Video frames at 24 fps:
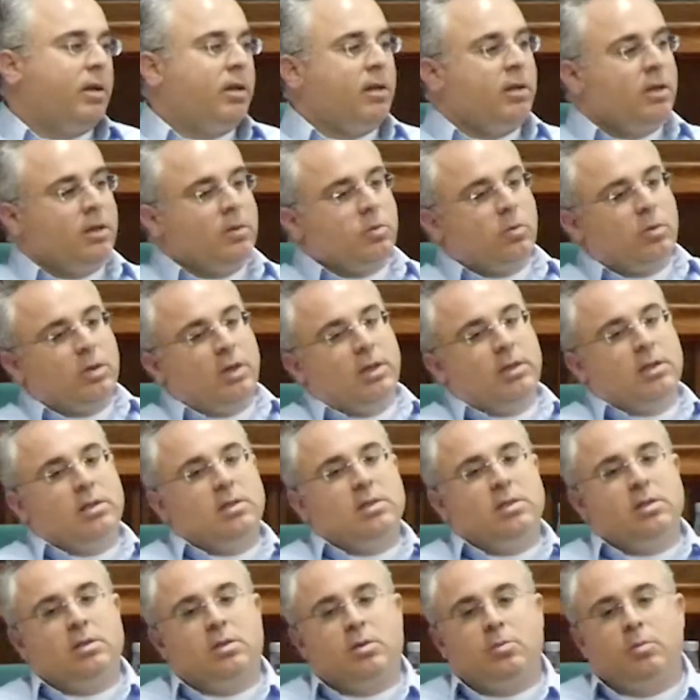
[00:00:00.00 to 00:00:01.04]
the network
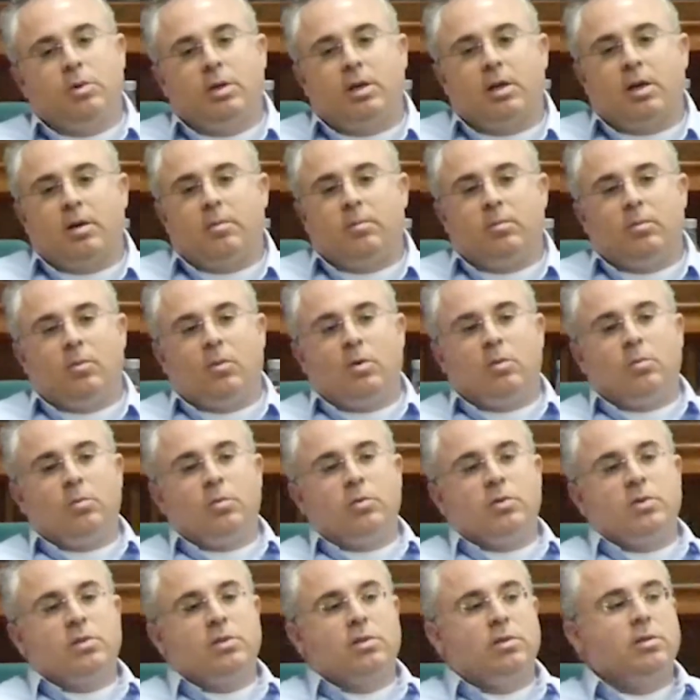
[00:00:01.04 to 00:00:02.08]
latency to become
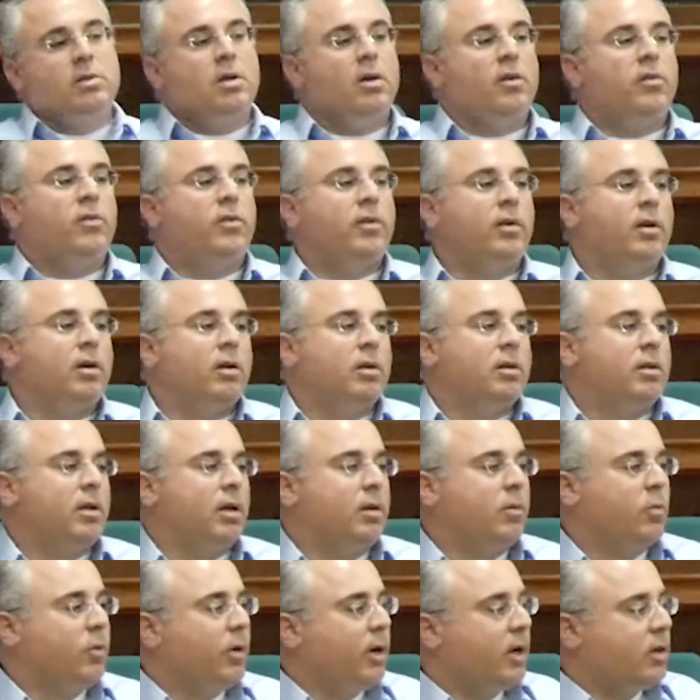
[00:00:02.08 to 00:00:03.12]
almost nothing,
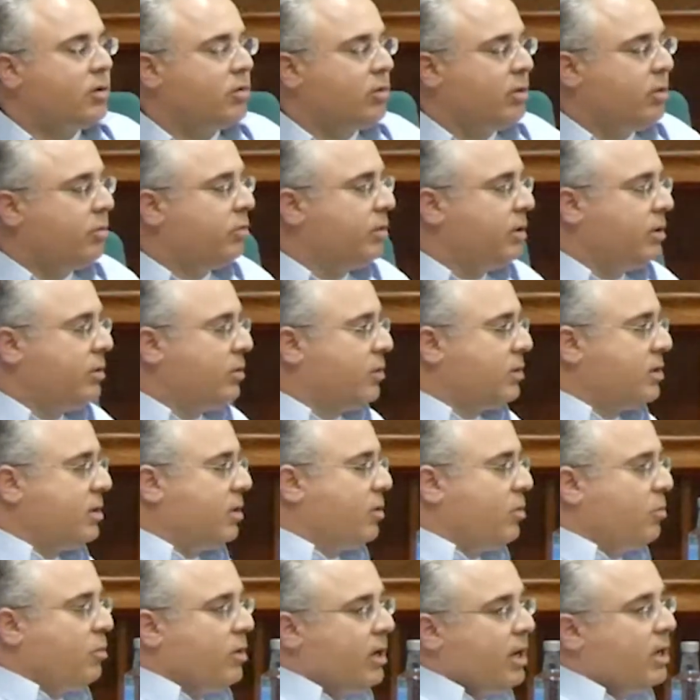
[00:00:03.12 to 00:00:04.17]
then we actually reduce the
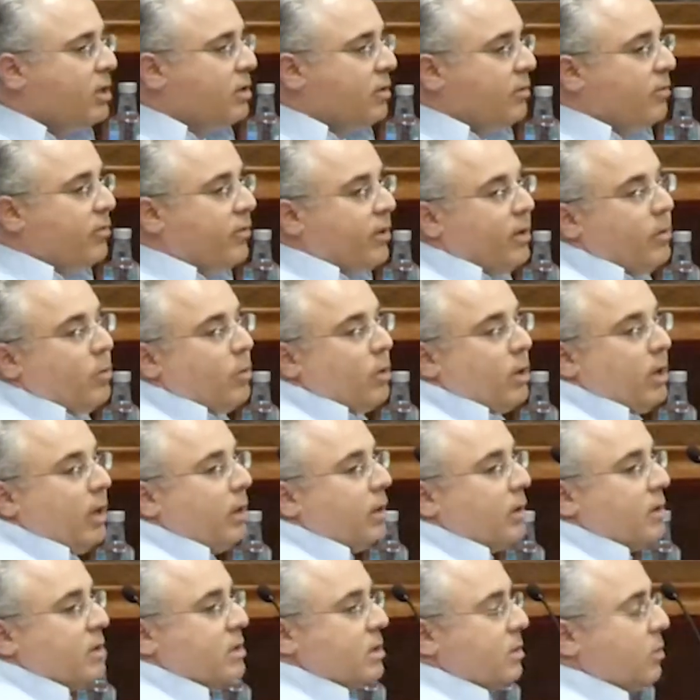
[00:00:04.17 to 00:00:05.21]
communication framework
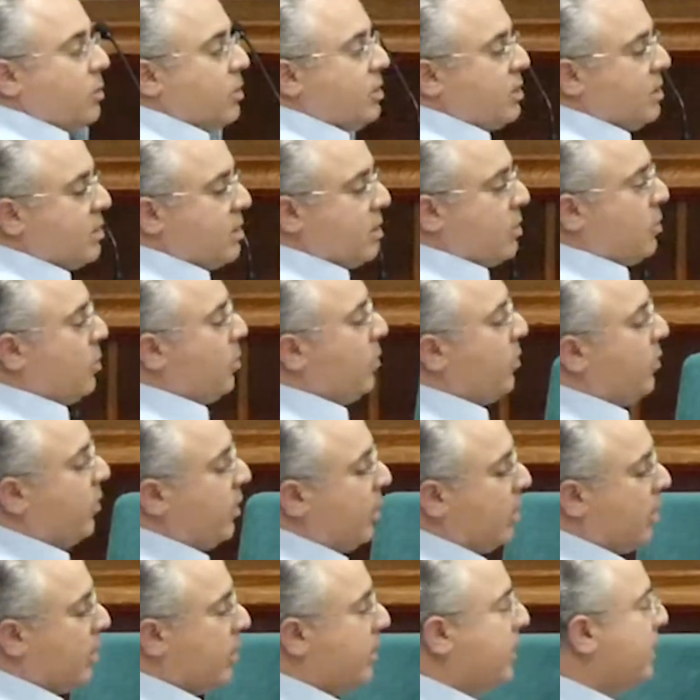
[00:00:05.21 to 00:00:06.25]
latency, which is a good thing.